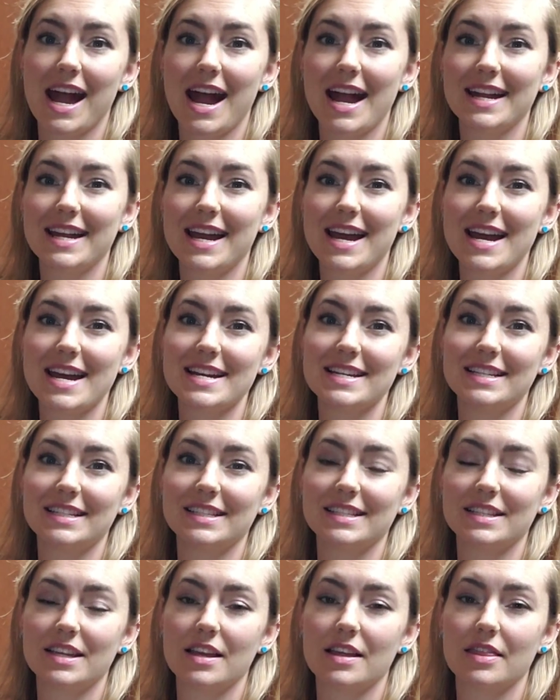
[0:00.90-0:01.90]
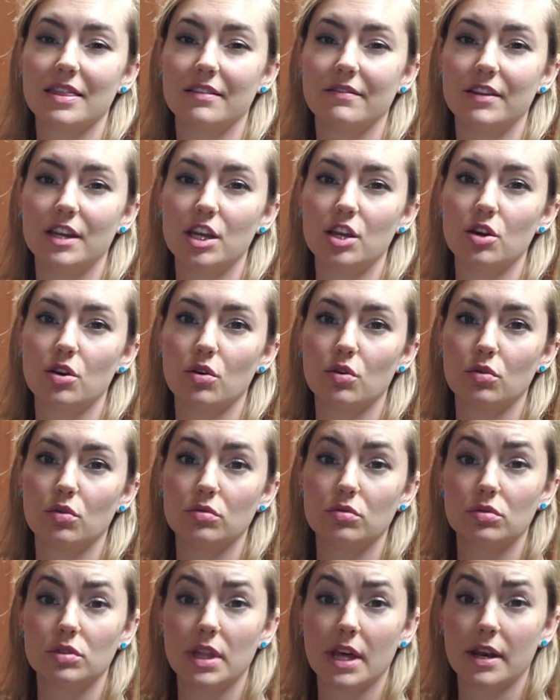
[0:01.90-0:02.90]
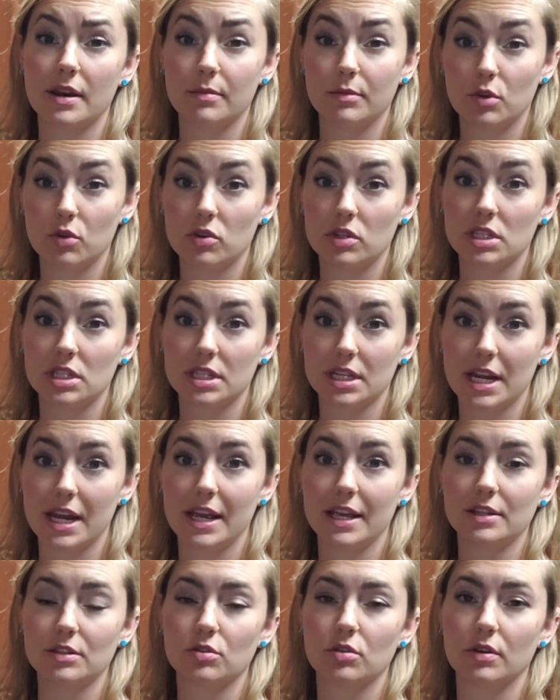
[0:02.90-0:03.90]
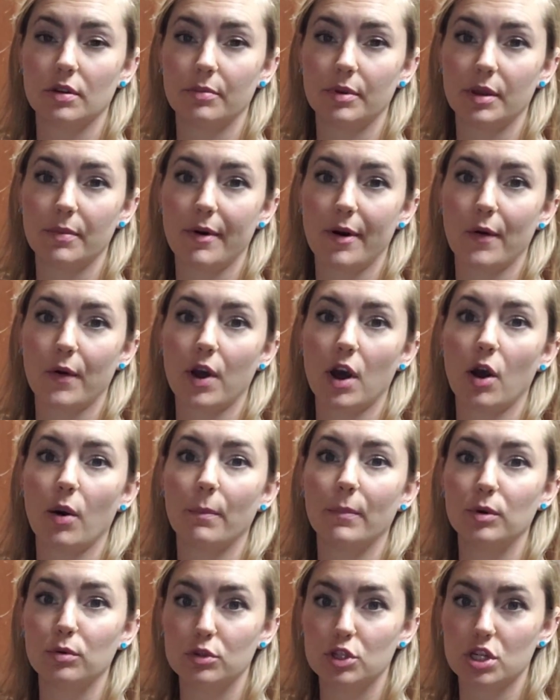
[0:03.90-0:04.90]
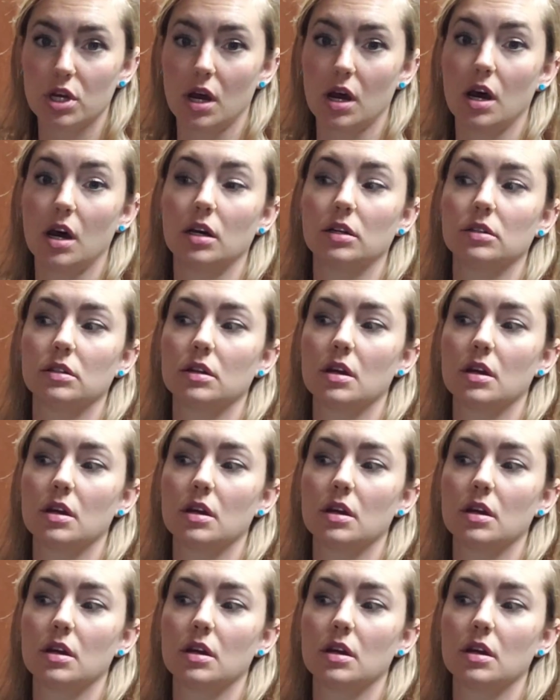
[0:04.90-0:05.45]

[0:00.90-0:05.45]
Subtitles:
Hi guys! The video that I'm doing today is going to be about kombucha.